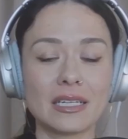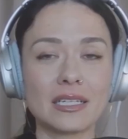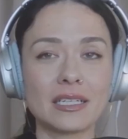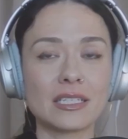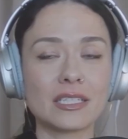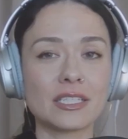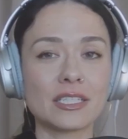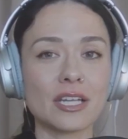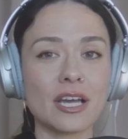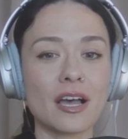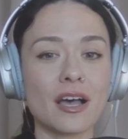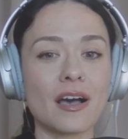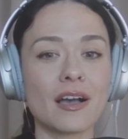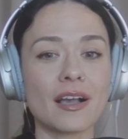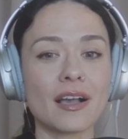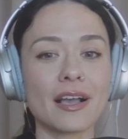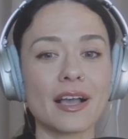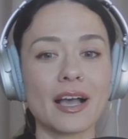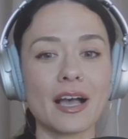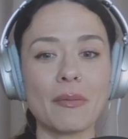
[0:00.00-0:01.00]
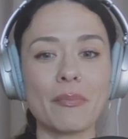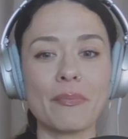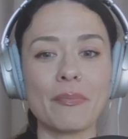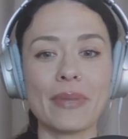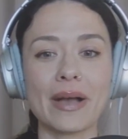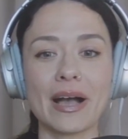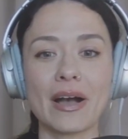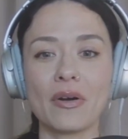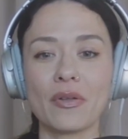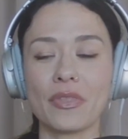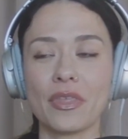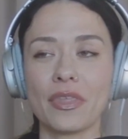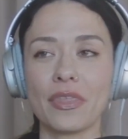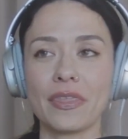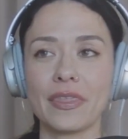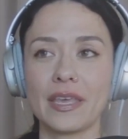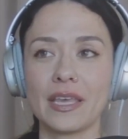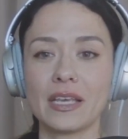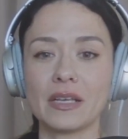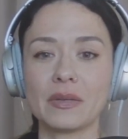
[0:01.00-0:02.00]
to talk about the
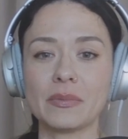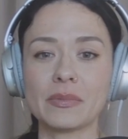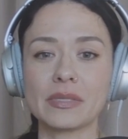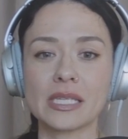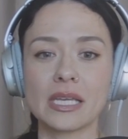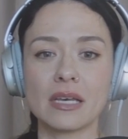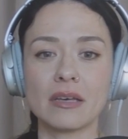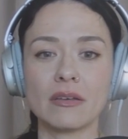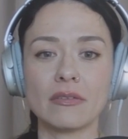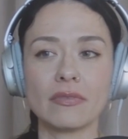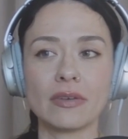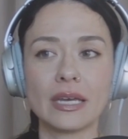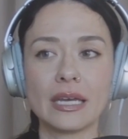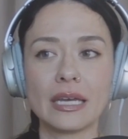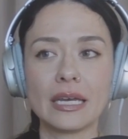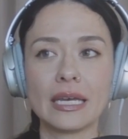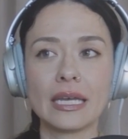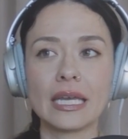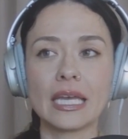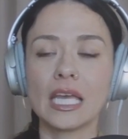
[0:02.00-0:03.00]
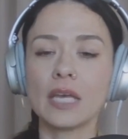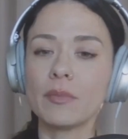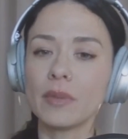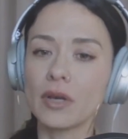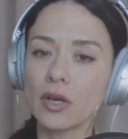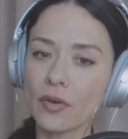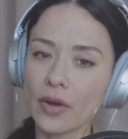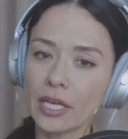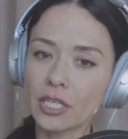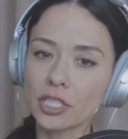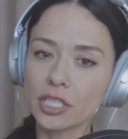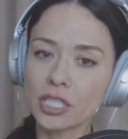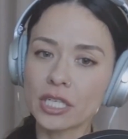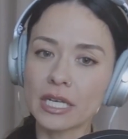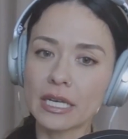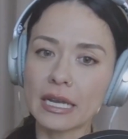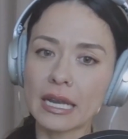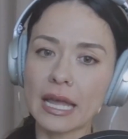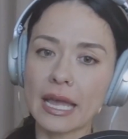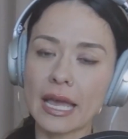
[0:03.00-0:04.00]
themes of
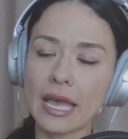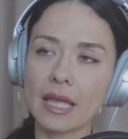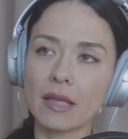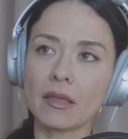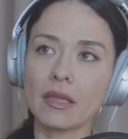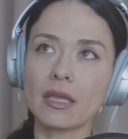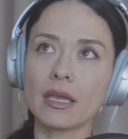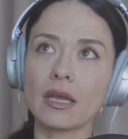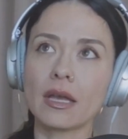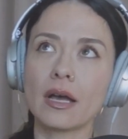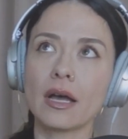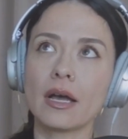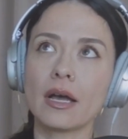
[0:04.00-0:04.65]
immigration and